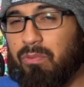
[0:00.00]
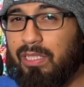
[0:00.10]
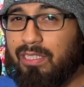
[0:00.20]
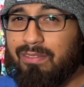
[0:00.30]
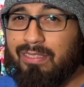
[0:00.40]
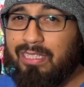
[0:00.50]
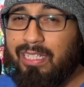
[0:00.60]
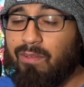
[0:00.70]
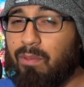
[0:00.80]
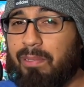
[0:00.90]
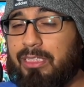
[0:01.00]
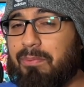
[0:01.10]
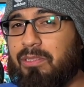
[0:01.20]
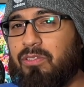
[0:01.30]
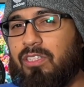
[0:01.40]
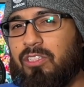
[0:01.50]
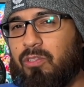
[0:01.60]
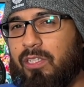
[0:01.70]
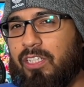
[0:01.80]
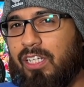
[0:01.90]
well, a replacement to the
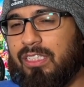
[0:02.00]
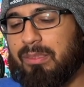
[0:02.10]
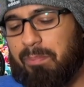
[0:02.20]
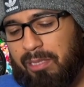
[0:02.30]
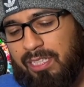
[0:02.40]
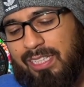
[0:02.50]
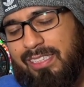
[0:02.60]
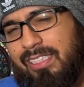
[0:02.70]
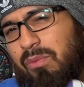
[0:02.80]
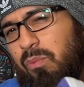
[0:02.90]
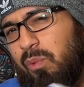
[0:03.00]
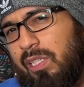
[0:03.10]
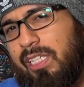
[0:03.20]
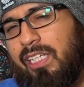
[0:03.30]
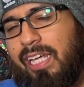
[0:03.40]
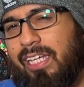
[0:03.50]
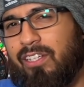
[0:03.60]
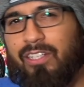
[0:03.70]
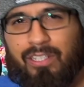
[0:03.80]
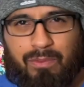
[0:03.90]
Joy-Cons, but is it really a
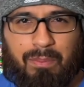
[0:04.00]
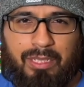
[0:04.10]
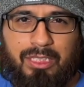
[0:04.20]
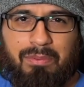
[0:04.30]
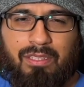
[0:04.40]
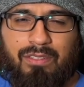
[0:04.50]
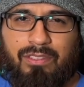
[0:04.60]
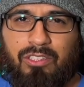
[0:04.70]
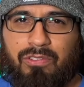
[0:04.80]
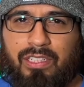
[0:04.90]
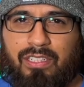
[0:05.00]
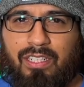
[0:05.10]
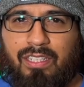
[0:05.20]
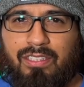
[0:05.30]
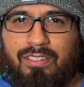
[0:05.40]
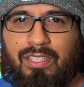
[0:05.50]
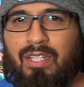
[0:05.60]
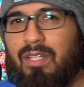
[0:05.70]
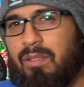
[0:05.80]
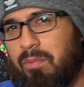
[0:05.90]
good replacement of the Joy-Cons?
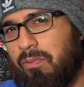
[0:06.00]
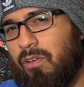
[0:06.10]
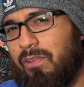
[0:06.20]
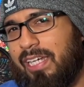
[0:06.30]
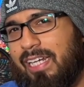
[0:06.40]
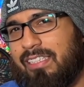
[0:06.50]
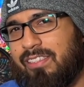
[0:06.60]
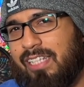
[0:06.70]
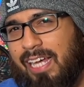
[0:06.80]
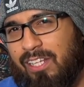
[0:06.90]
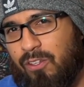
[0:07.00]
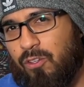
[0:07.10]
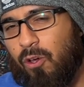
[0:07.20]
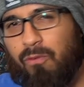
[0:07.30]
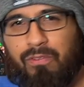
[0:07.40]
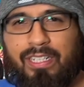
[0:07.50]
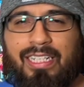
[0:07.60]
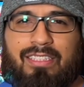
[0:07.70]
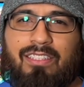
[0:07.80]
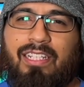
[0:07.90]
Before we get into that, don't
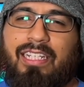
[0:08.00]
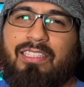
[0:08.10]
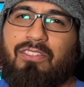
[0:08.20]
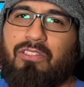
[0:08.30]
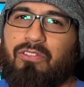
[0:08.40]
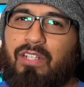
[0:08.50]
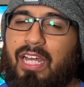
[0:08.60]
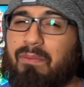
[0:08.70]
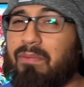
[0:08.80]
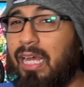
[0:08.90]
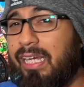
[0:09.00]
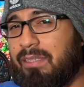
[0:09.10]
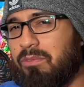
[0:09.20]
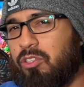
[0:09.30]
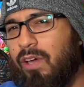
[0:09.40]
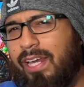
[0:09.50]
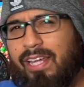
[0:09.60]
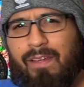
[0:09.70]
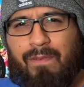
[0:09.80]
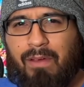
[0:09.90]
forget to like and subscribe. I am trying to
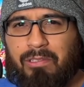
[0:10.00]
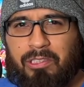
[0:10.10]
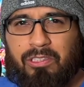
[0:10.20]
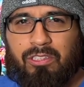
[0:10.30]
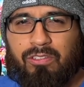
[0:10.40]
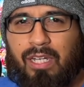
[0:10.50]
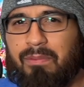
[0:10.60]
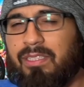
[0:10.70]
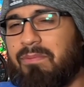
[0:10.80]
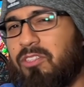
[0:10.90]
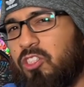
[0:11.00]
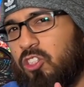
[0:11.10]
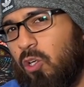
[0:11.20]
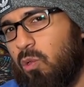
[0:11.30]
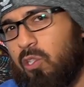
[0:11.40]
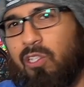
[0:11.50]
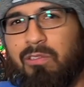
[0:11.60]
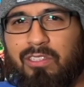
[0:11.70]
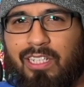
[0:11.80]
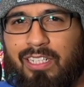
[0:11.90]
hit 500 subscribers. I'm so
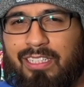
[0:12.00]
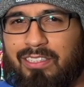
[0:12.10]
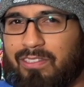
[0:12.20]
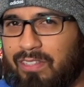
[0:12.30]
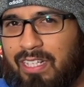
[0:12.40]
close on it, so